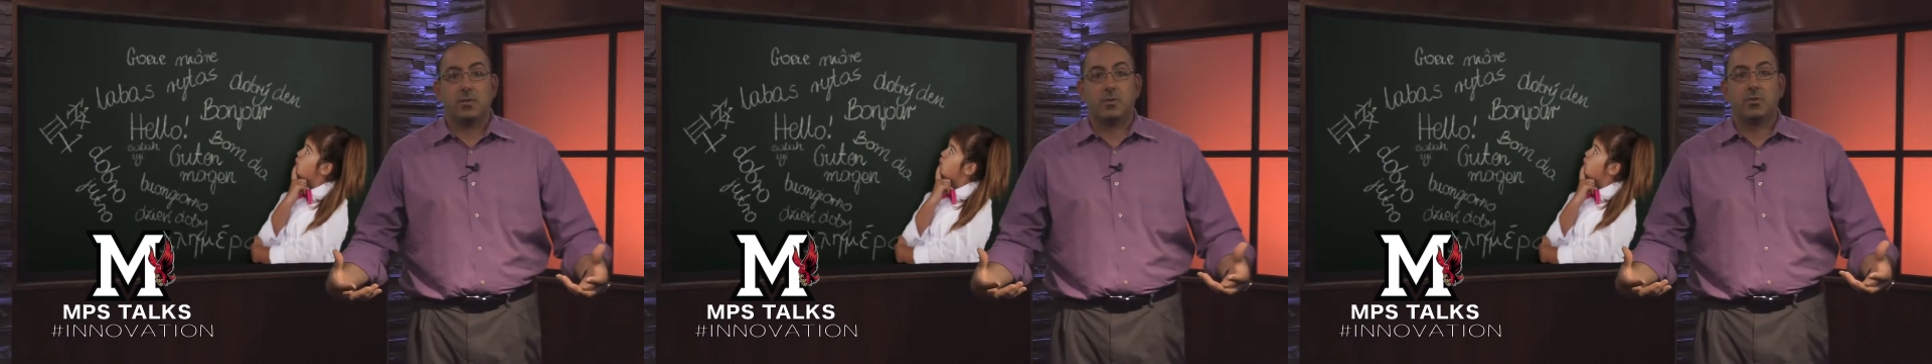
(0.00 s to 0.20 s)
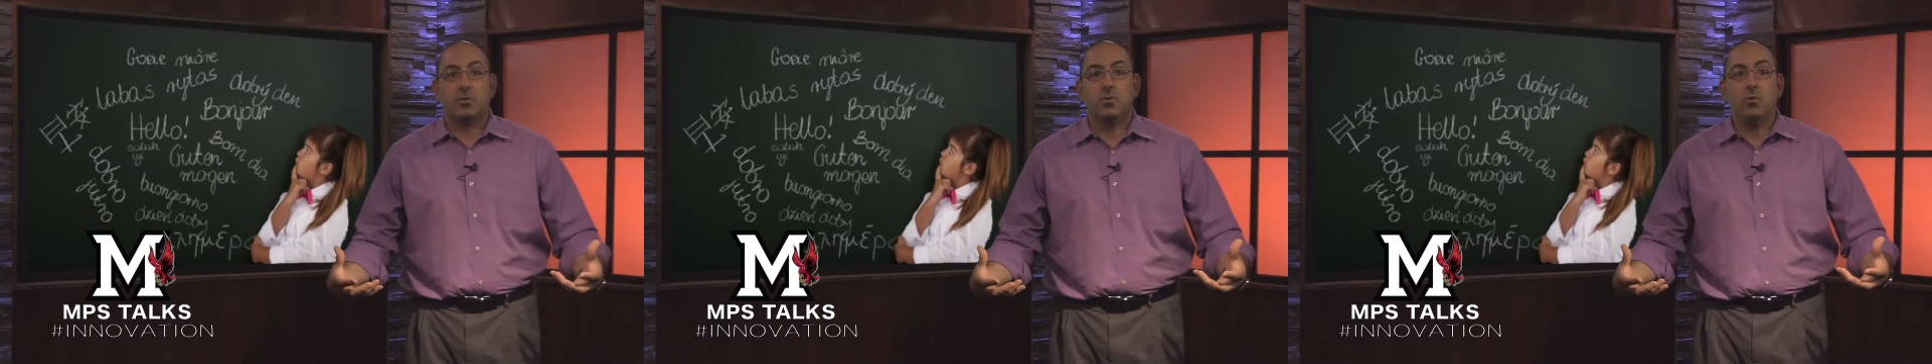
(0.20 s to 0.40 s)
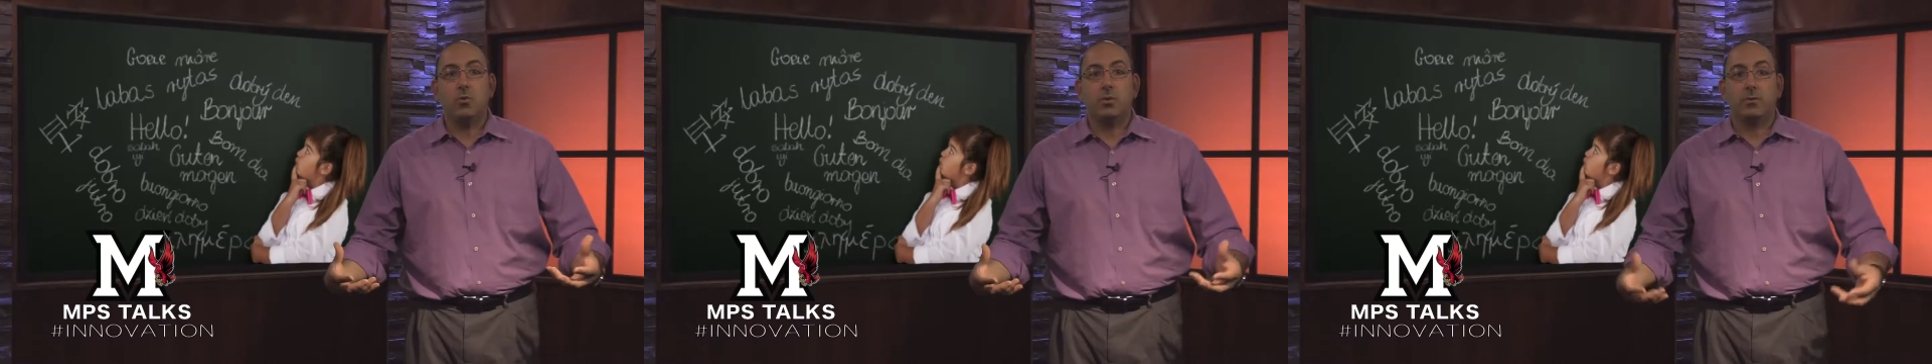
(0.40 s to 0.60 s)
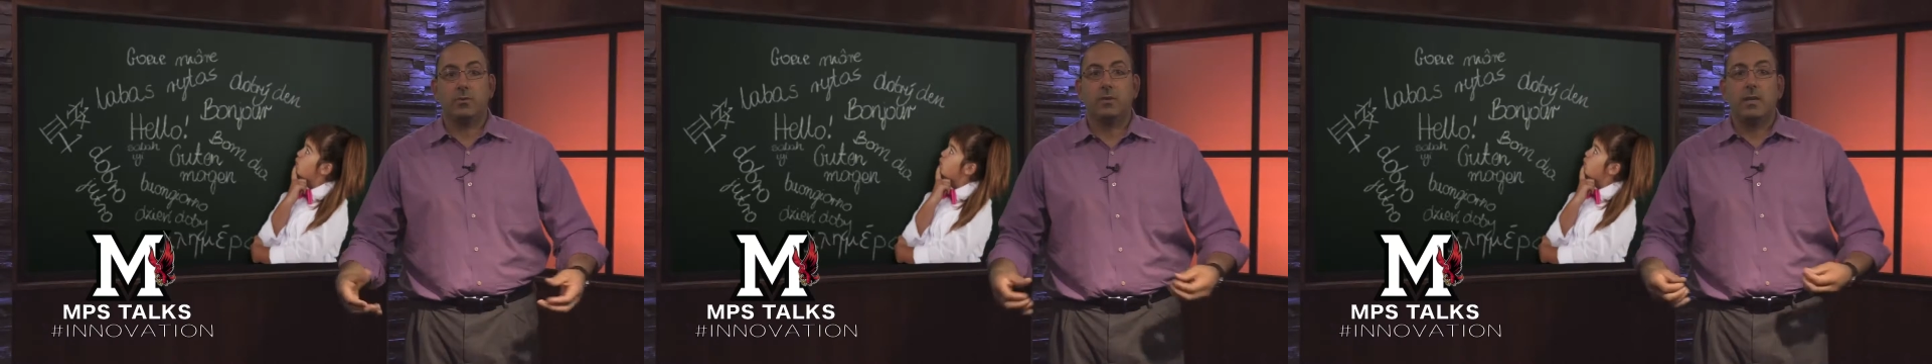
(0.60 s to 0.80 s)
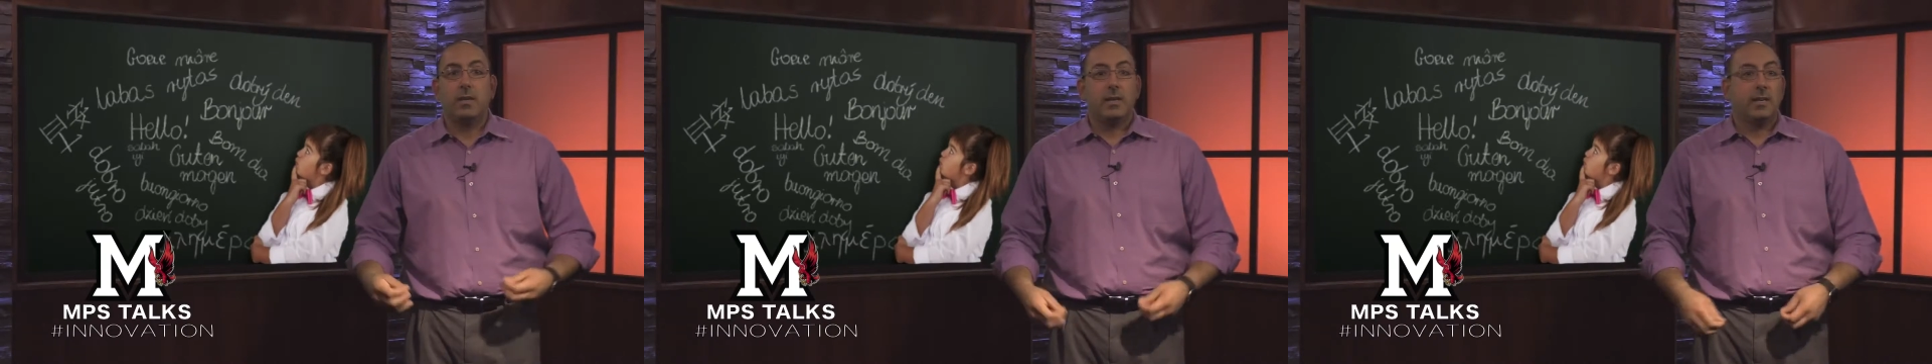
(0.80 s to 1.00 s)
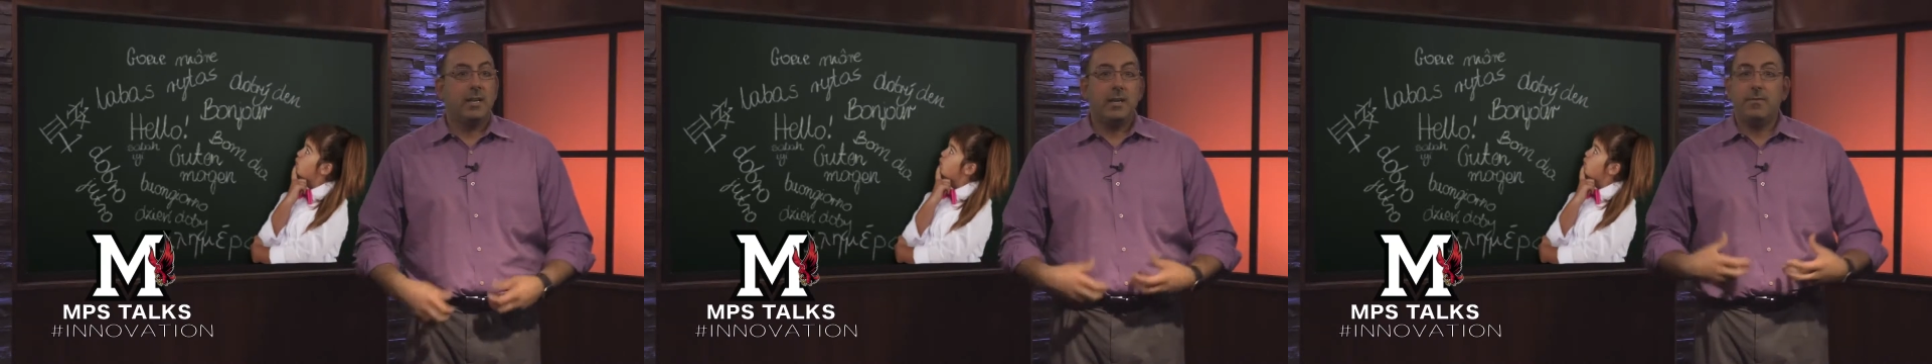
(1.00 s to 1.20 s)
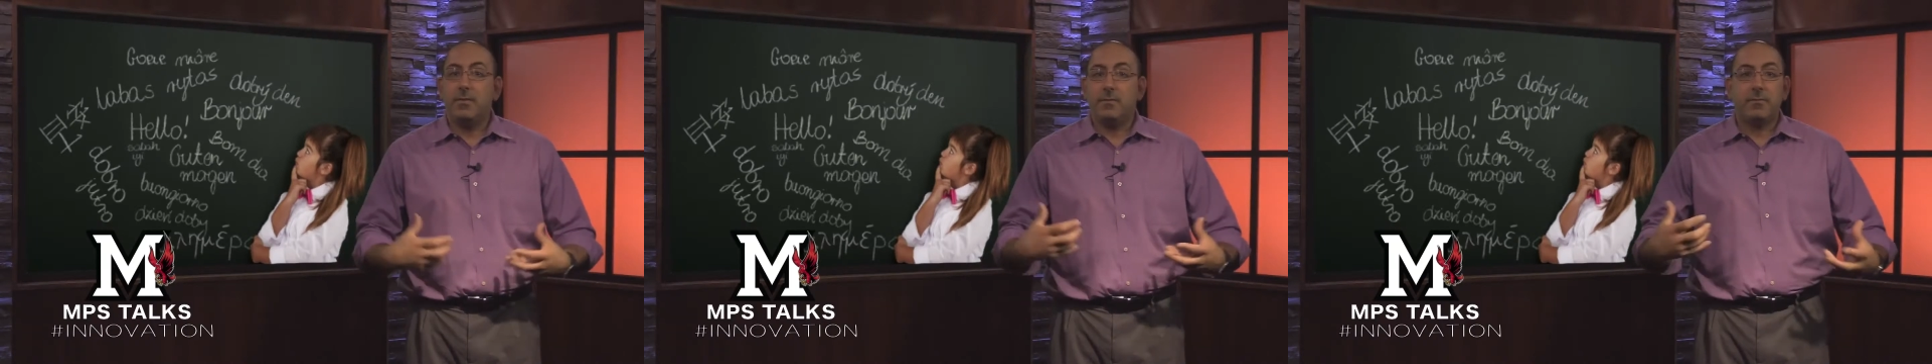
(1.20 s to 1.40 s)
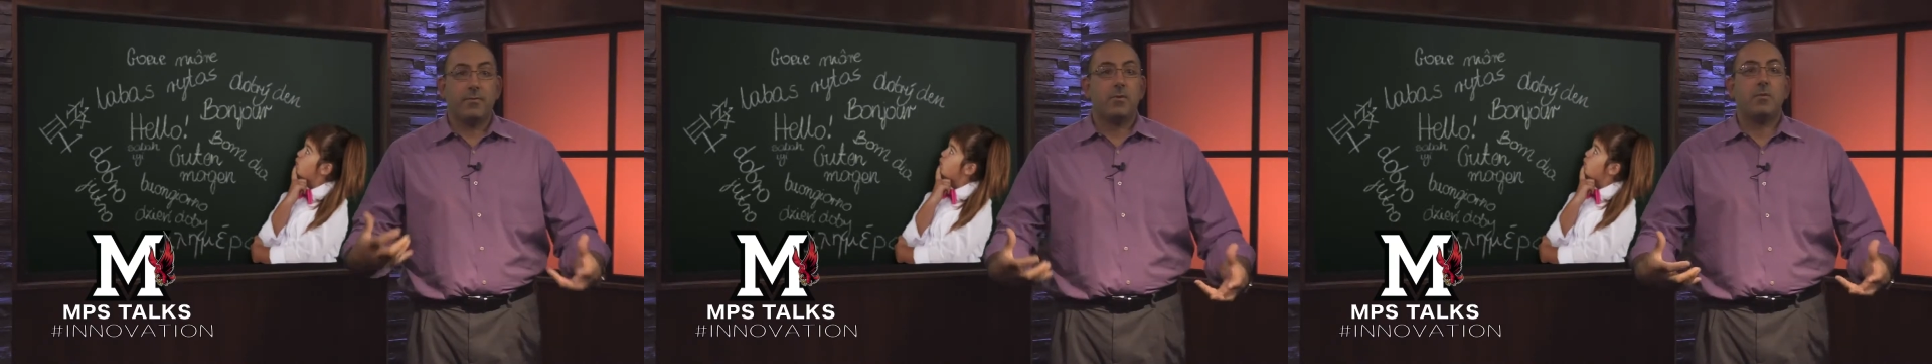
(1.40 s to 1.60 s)
to schools
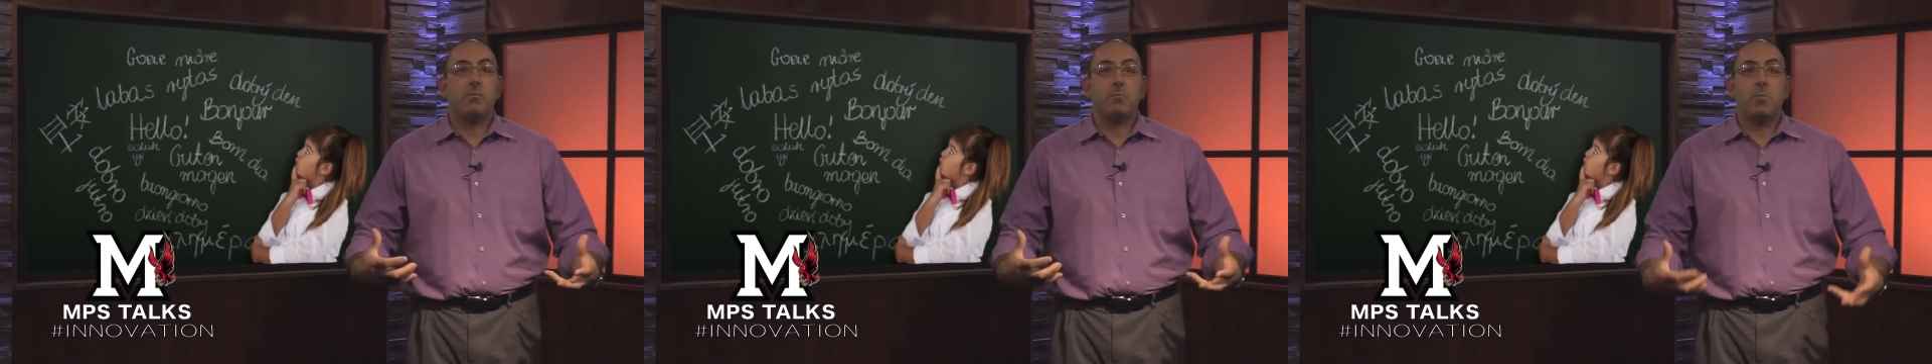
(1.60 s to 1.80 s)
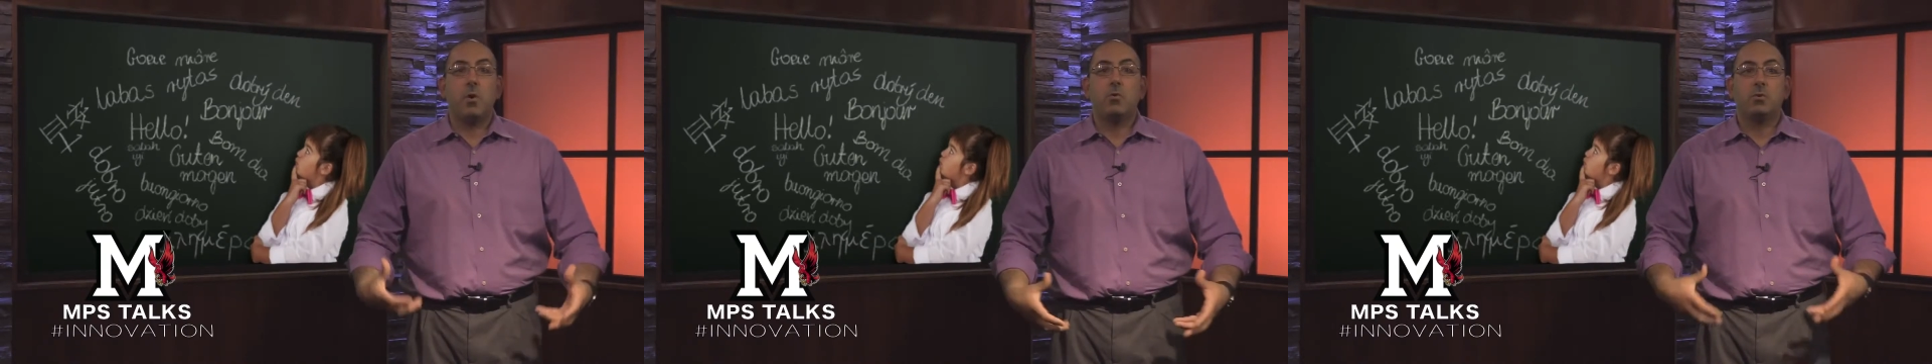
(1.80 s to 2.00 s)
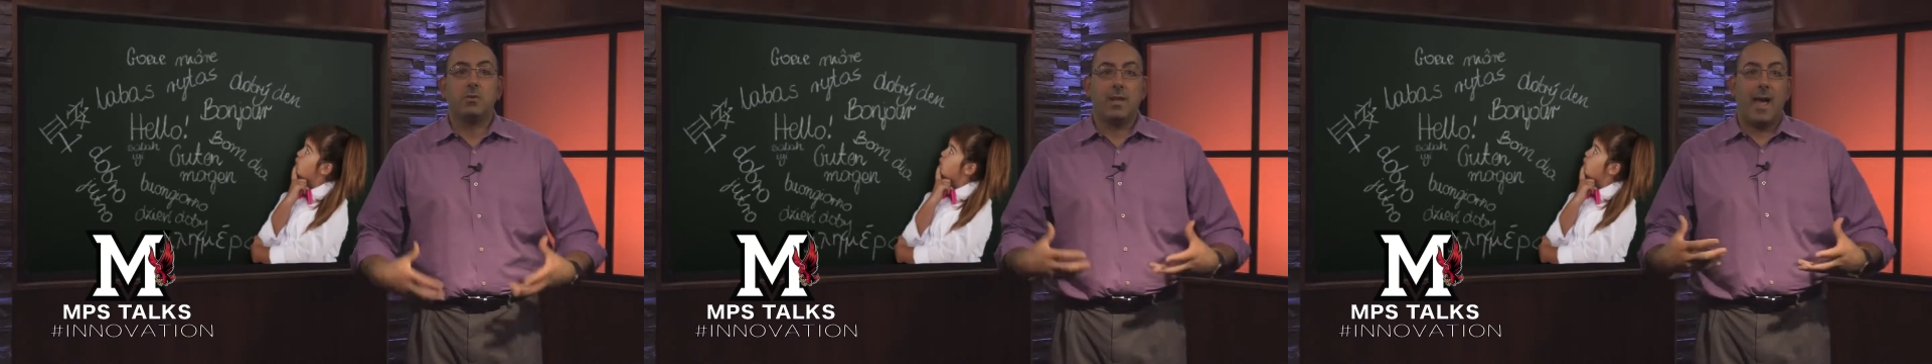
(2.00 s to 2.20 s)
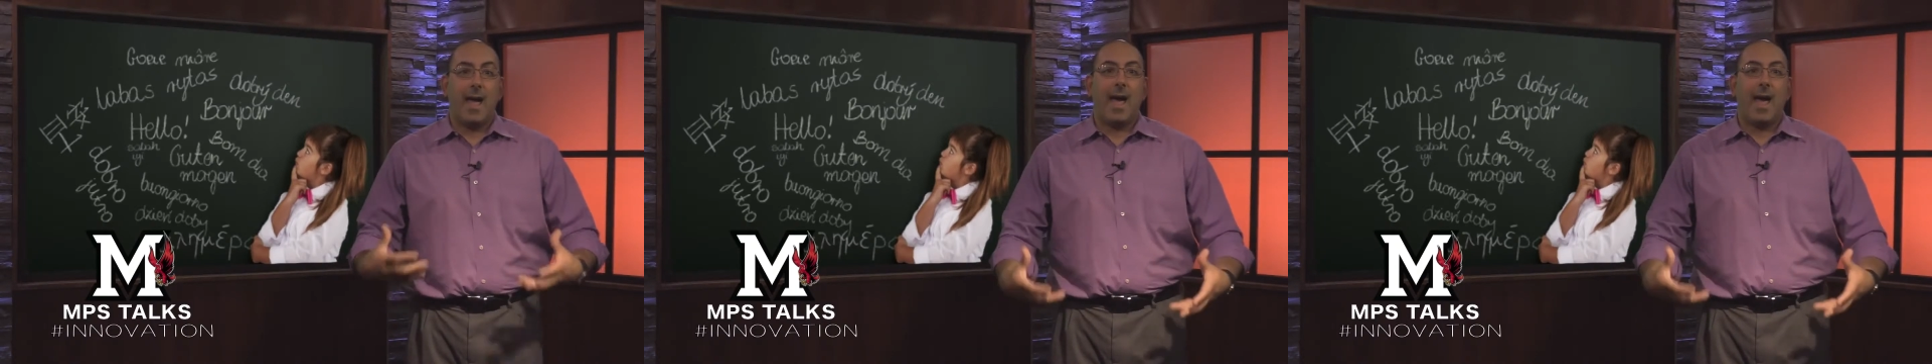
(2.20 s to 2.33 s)
even for the most